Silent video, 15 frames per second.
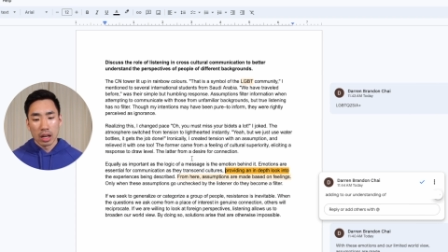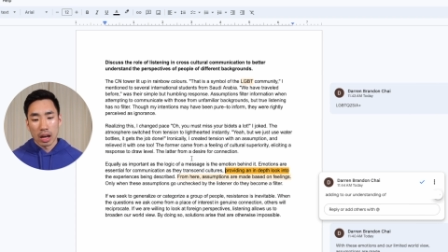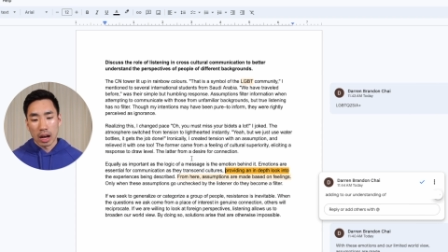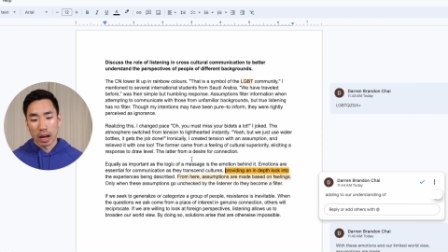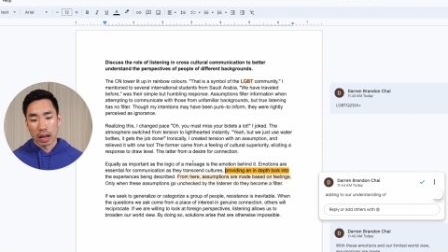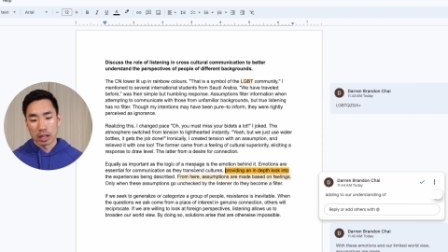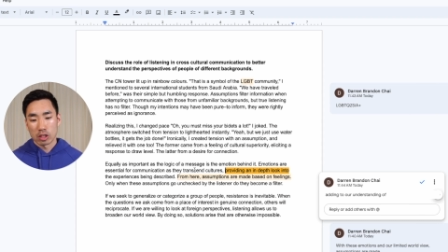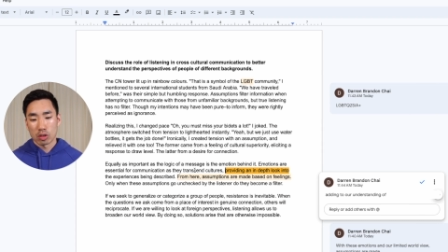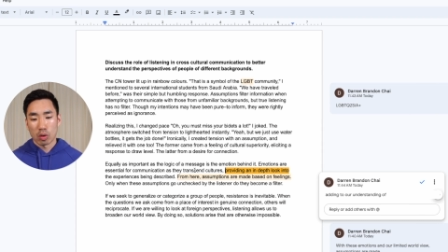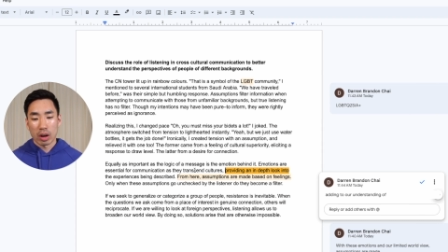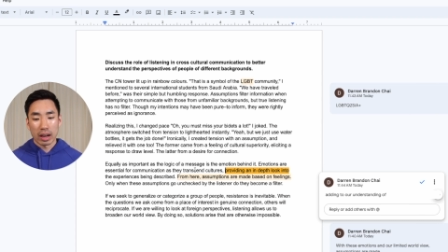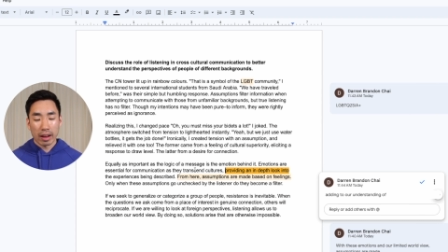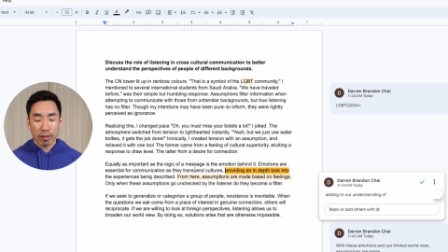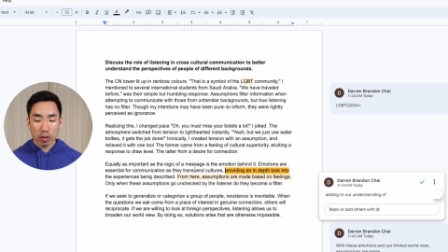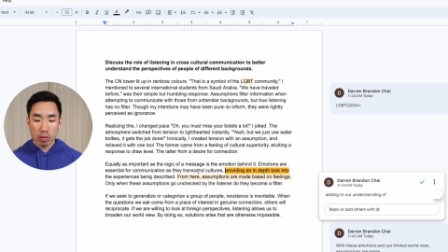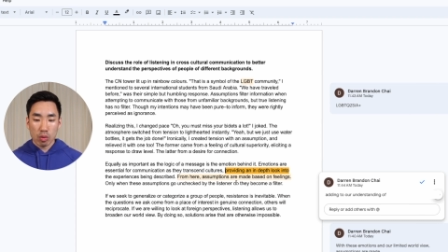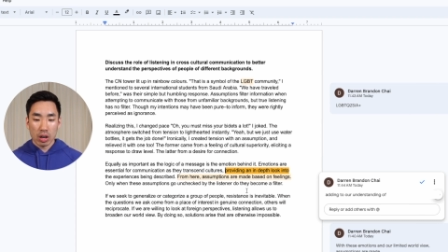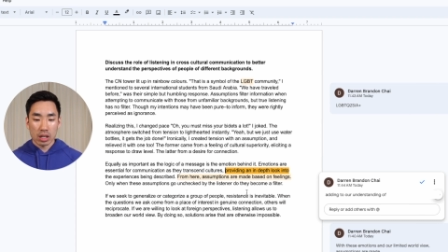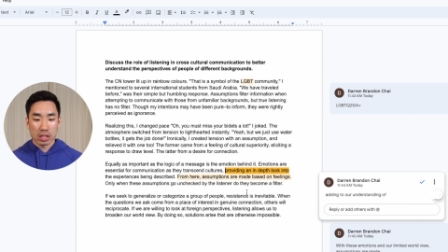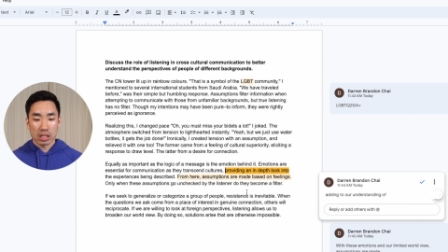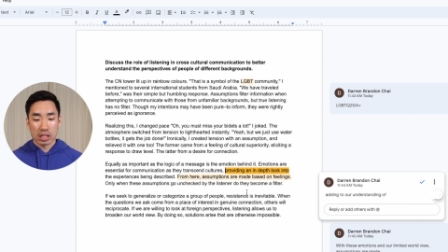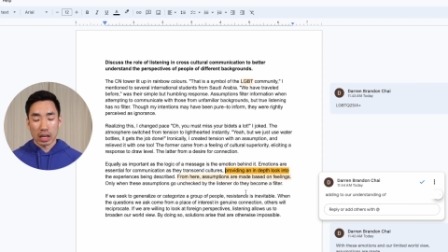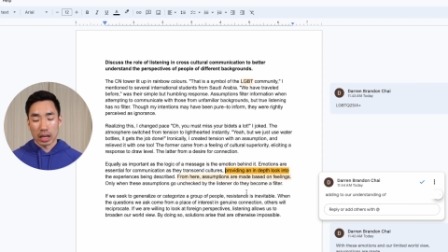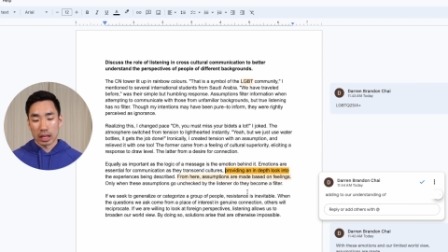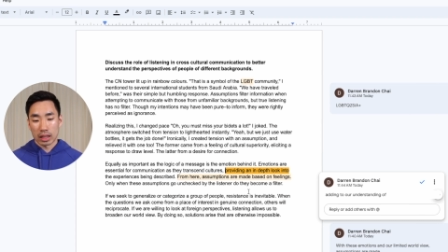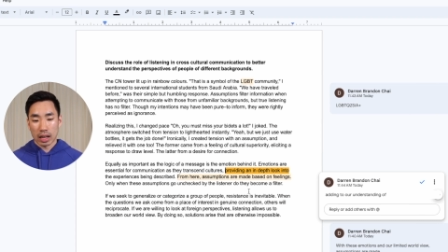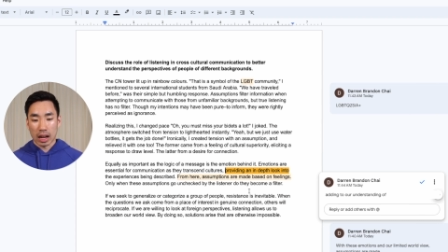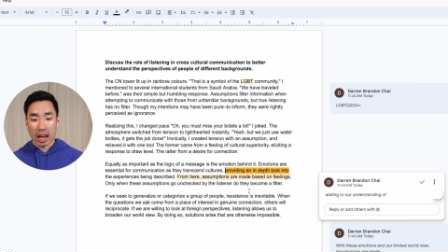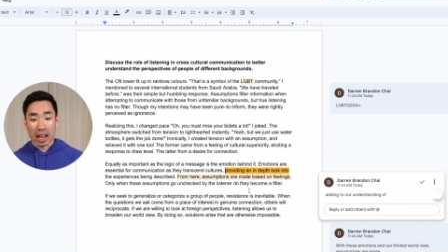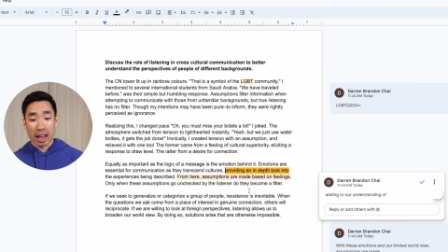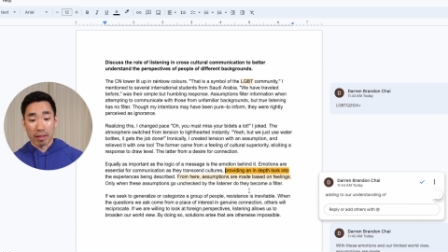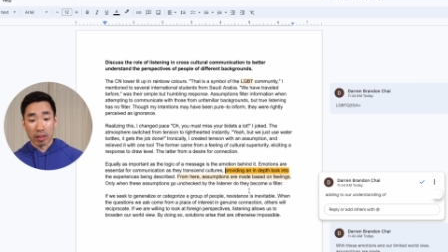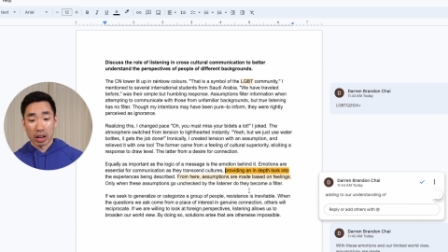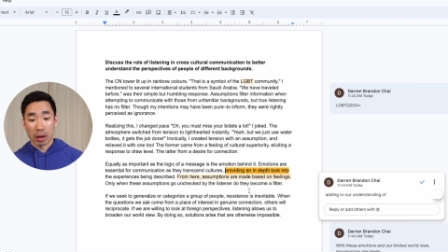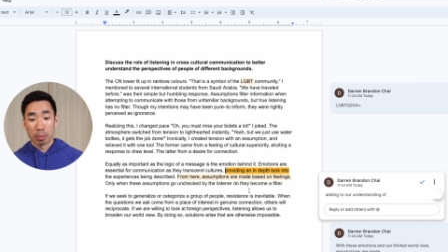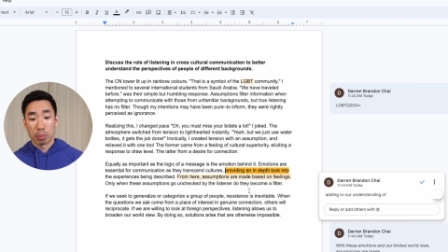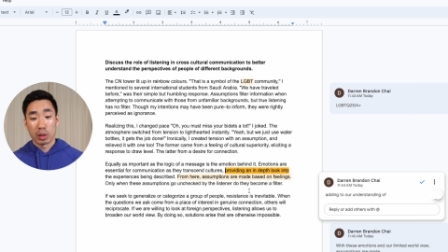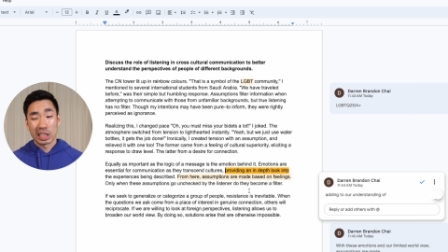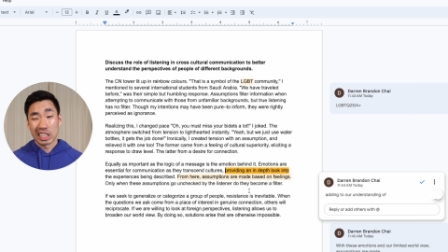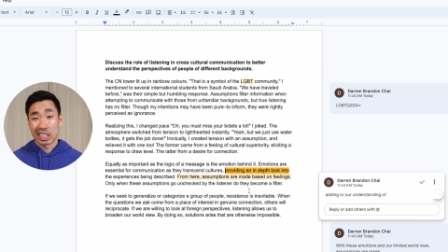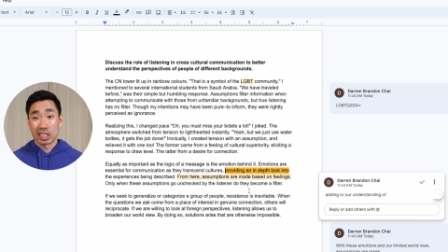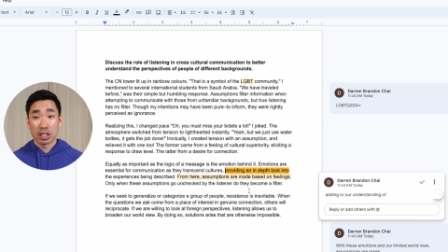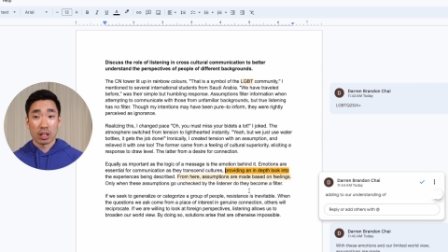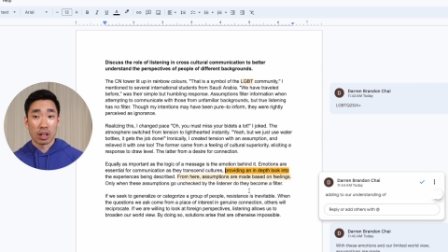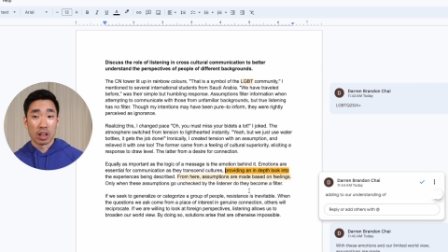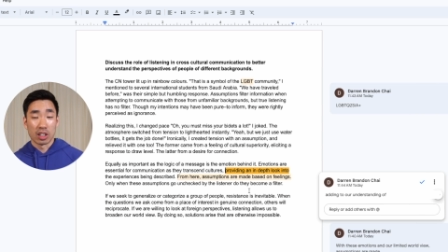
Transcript: Uh, and so I never want to say that I have a complete